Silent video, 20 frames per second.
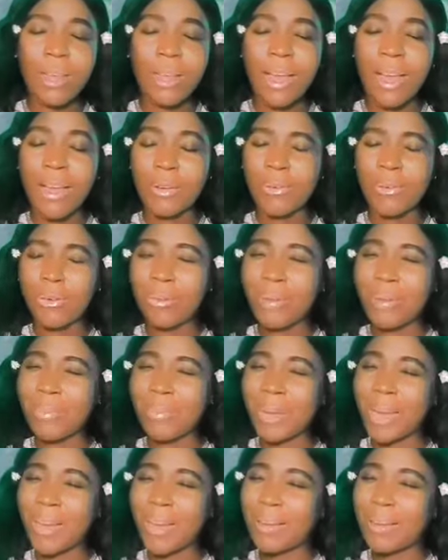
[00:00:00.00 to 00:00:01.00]
I can
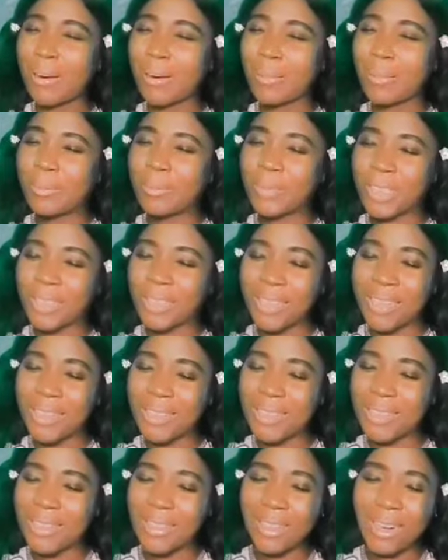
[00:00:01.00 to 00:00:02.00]
remember there's
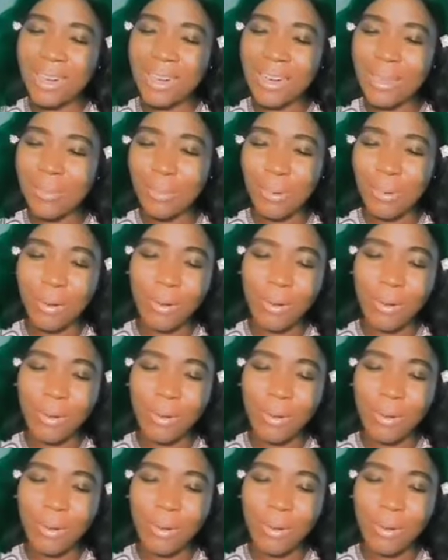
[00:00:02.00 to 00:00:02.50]
this clip